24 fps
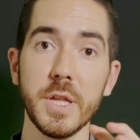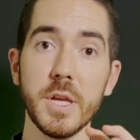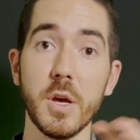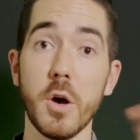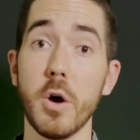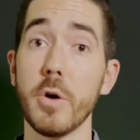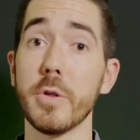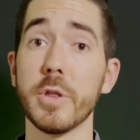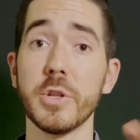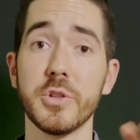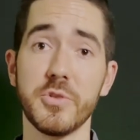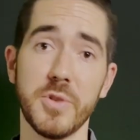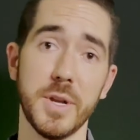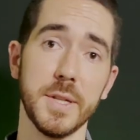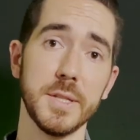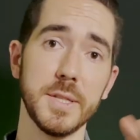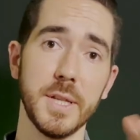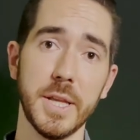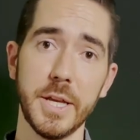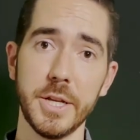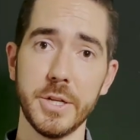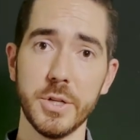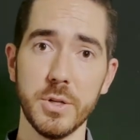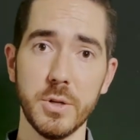all the
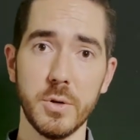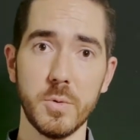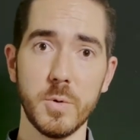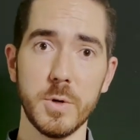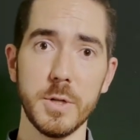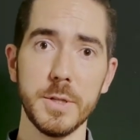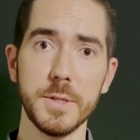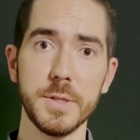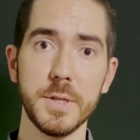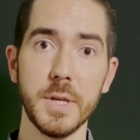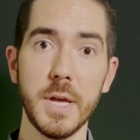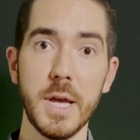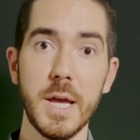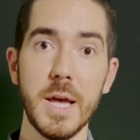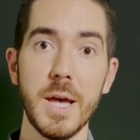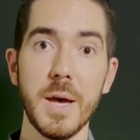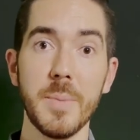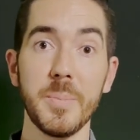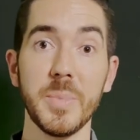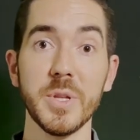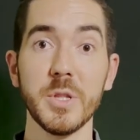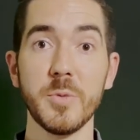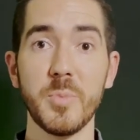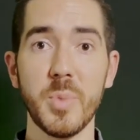translational ones.
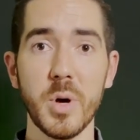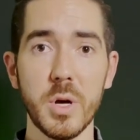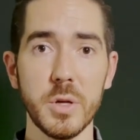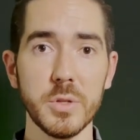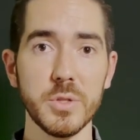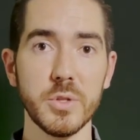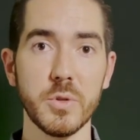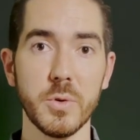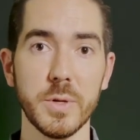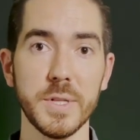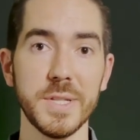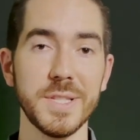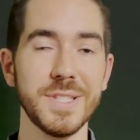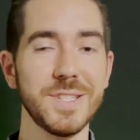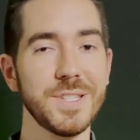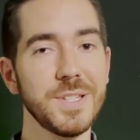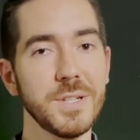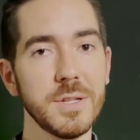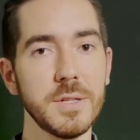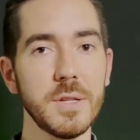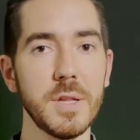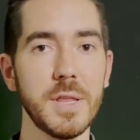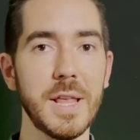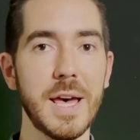But the ball joint
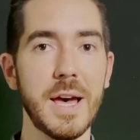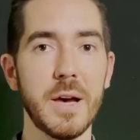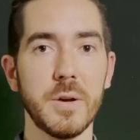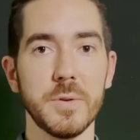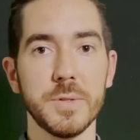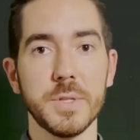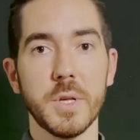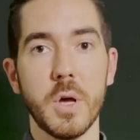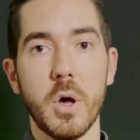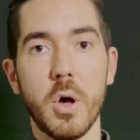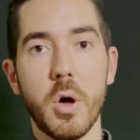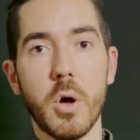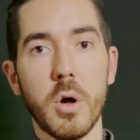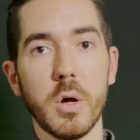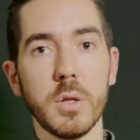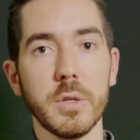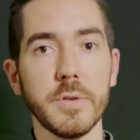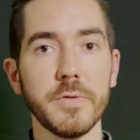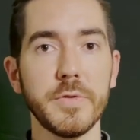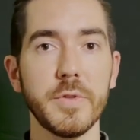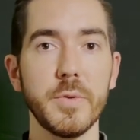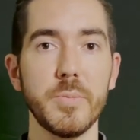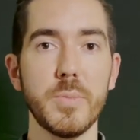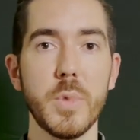still allows all
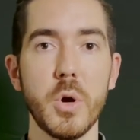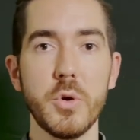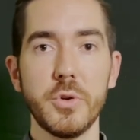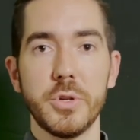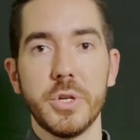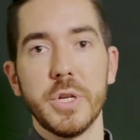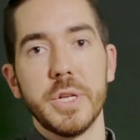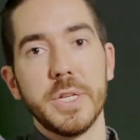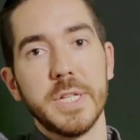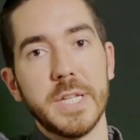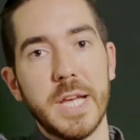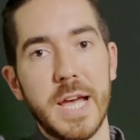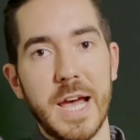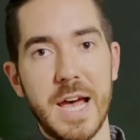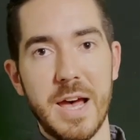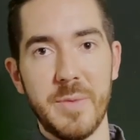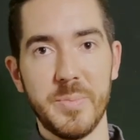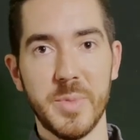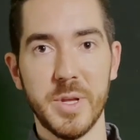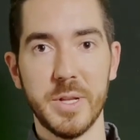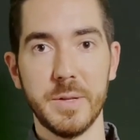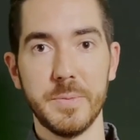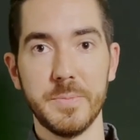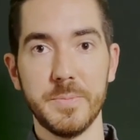of the motion to
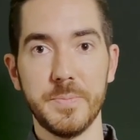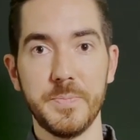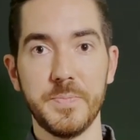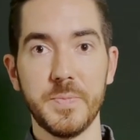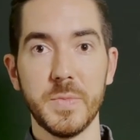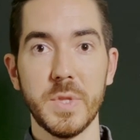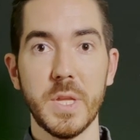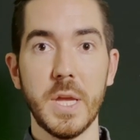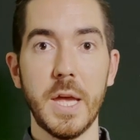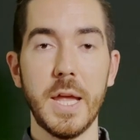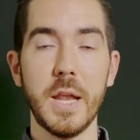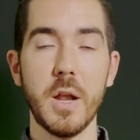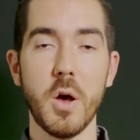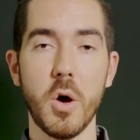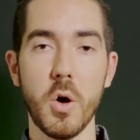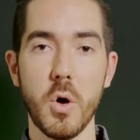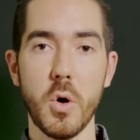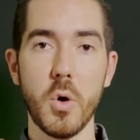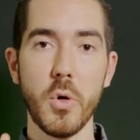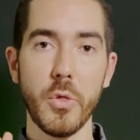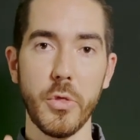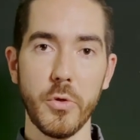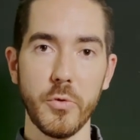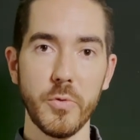happen in
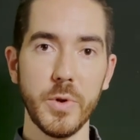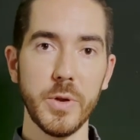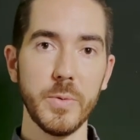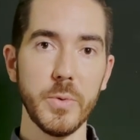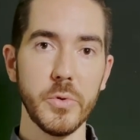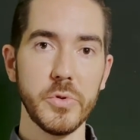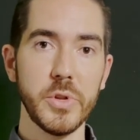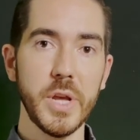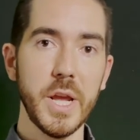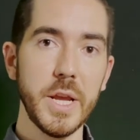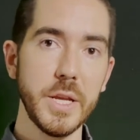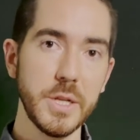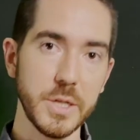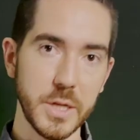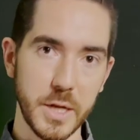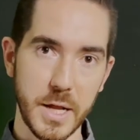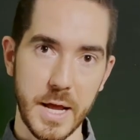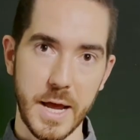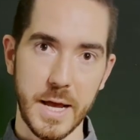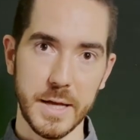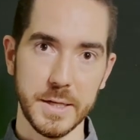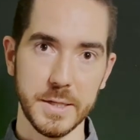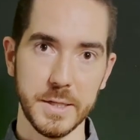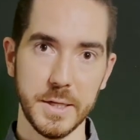all 3 rotation
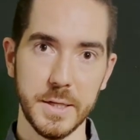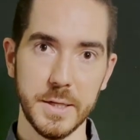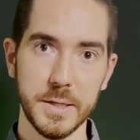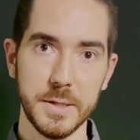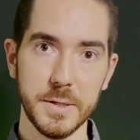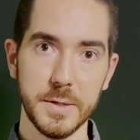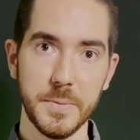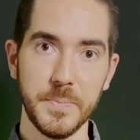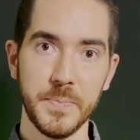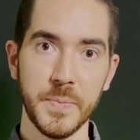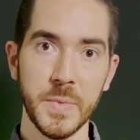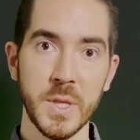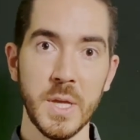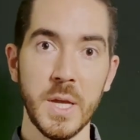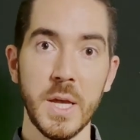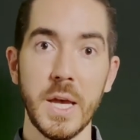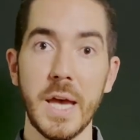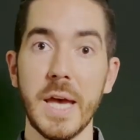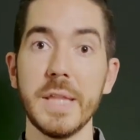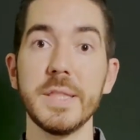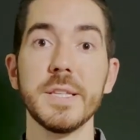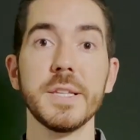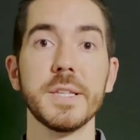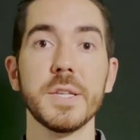axes.
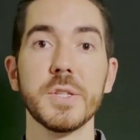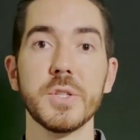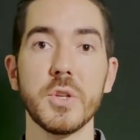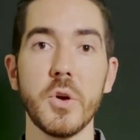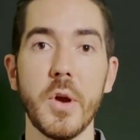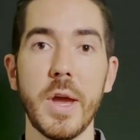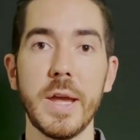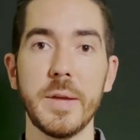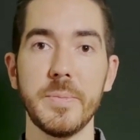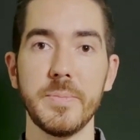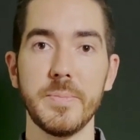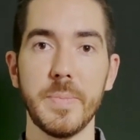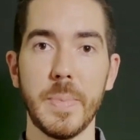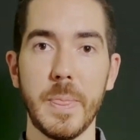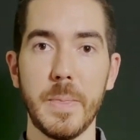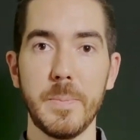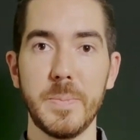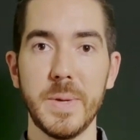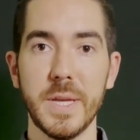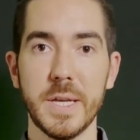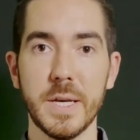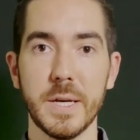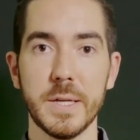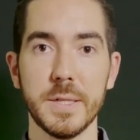And this is great,
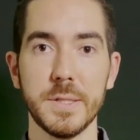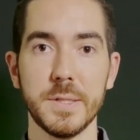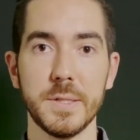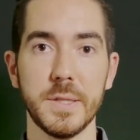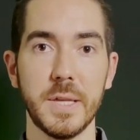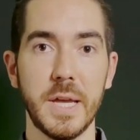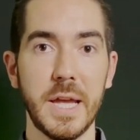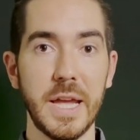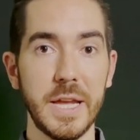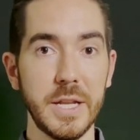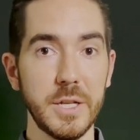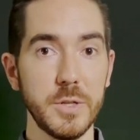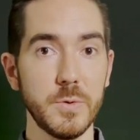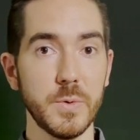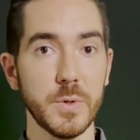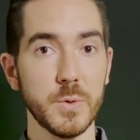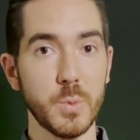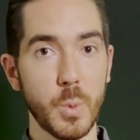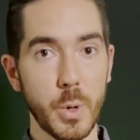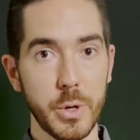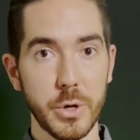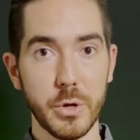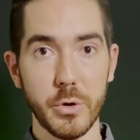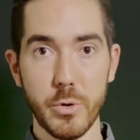because the hinge was
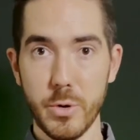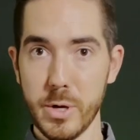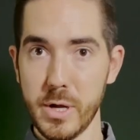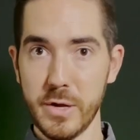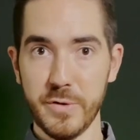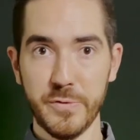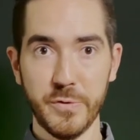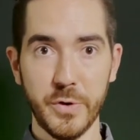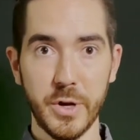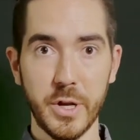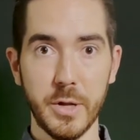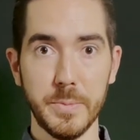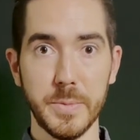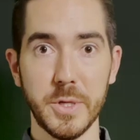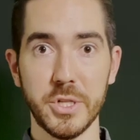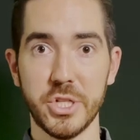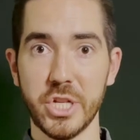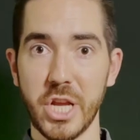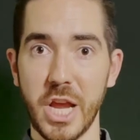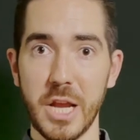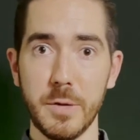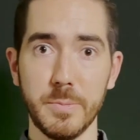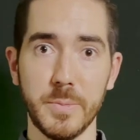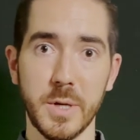1 degree of freedom, the
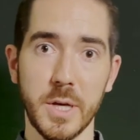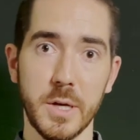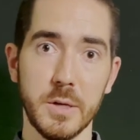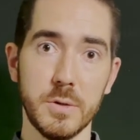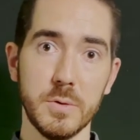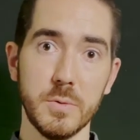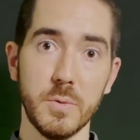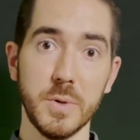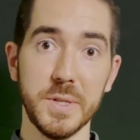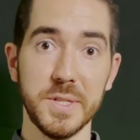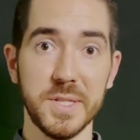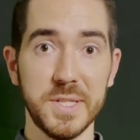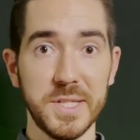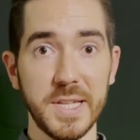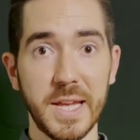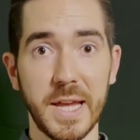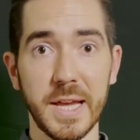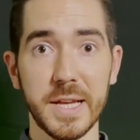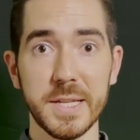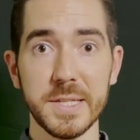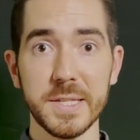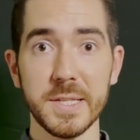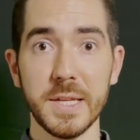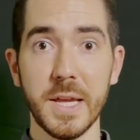chainmail was
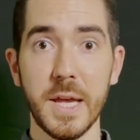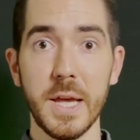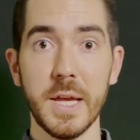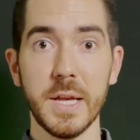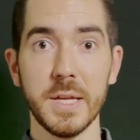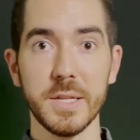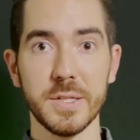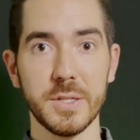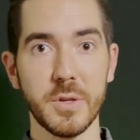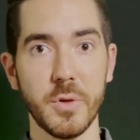6, so